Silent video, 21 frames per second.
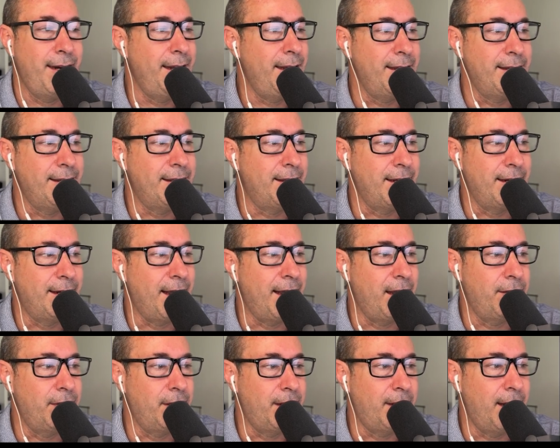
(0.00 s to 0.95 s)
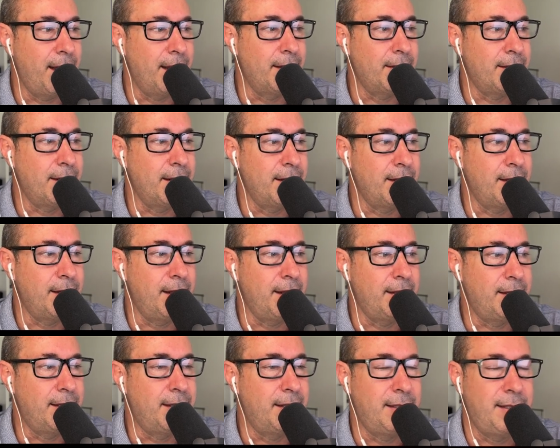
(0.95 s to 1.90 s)
it is that David does, and
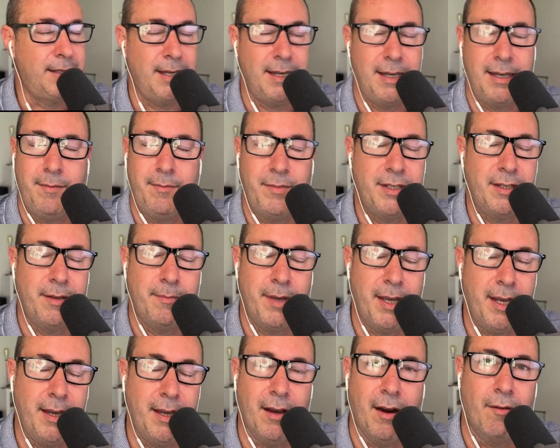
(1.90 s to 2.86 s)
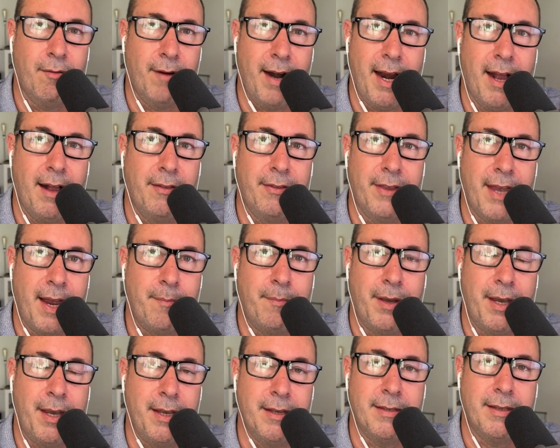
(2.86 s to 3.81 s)
it seems to be around that
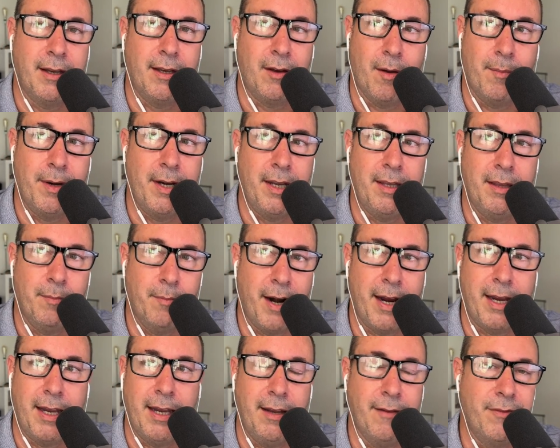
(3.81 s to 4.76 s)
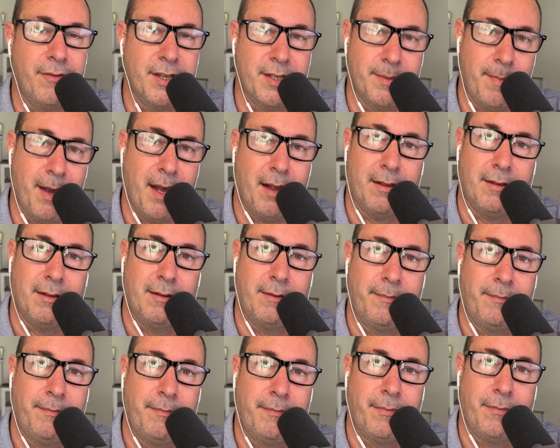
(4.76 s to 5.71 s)
piece, the comedy, the breaking of the spell,
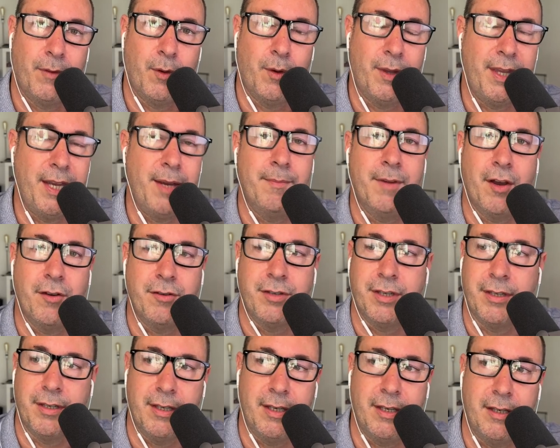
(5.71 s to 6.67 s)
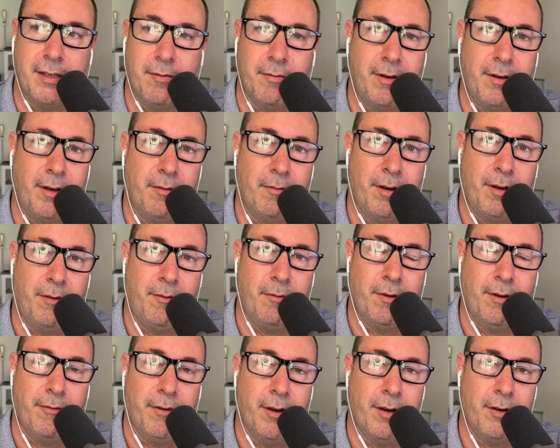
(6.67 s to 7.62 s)
or the hypnosis as he's
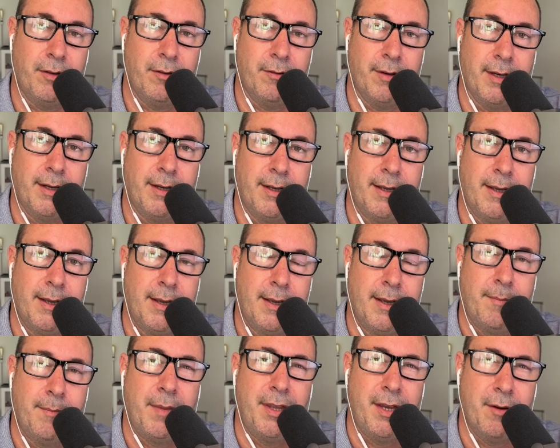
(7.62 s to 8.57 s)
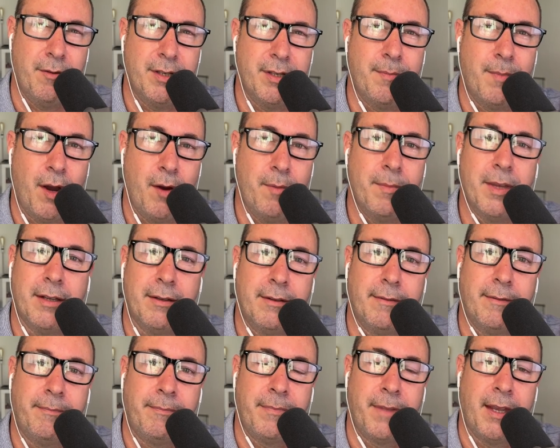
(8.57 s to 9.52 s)
referred to it. But there is a moment,
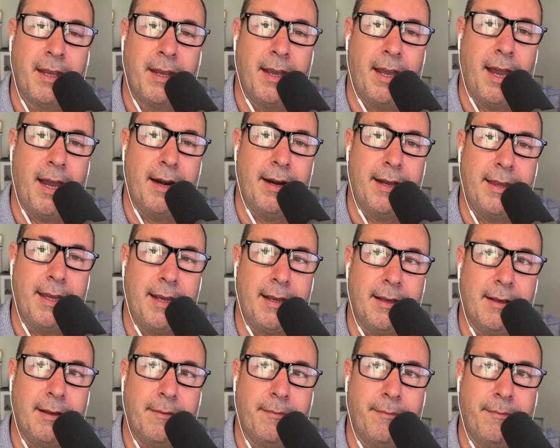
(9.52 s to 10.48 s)
and I think